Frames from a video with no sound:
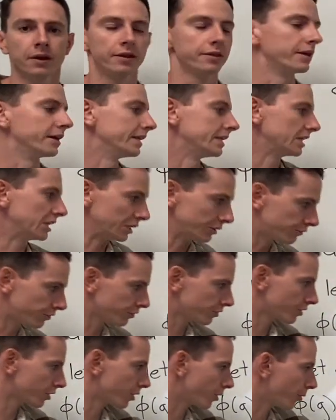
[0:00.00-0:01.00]
then
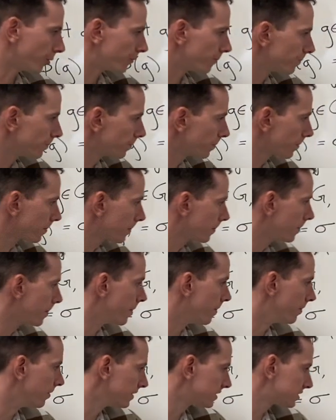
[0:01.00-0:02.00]
even though
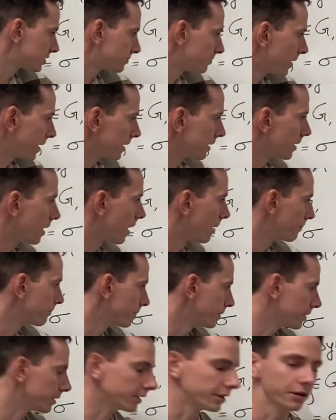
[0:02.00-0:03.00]
this might
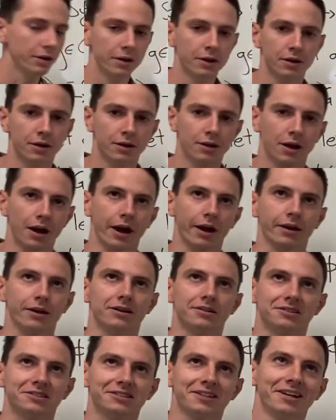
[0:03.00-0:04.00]
not be, I
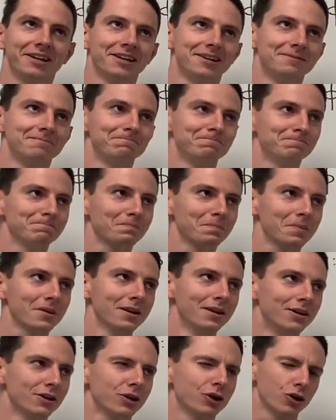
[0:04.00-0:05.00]
guess,
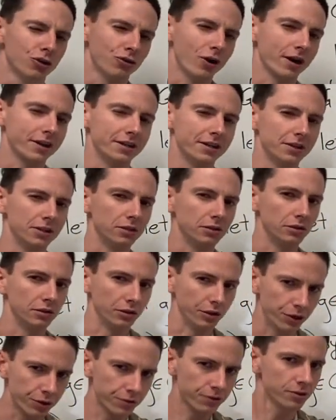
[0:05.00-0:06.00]
correct in the
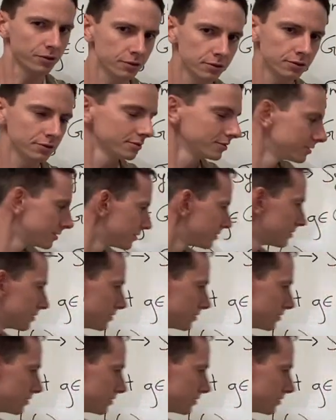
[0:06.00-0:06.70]
literal